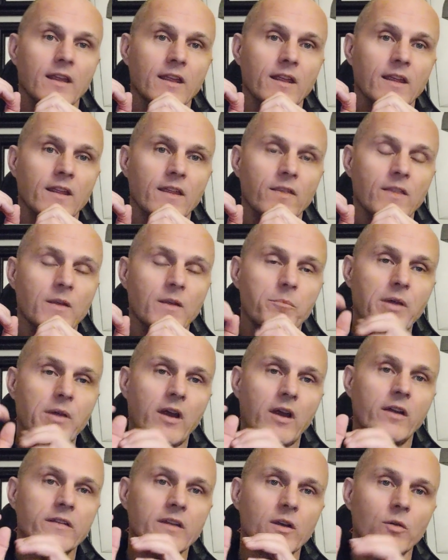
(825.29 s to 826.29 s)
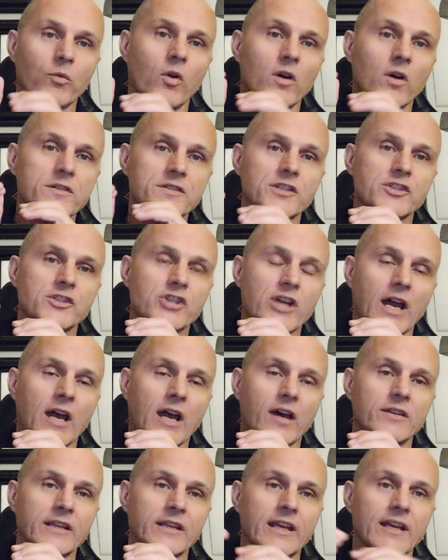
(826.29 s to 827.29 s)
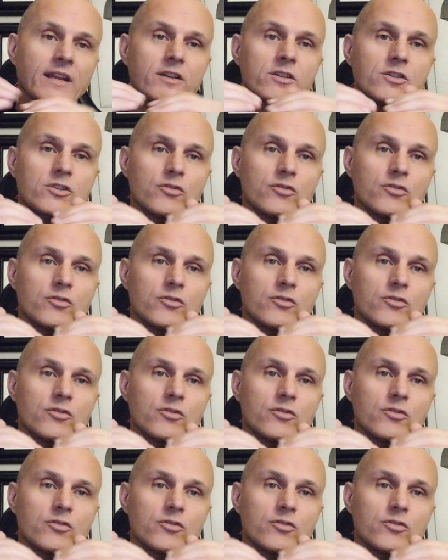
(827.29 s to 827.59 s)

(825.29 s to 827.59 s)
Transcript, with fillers: the parent that wants the child to get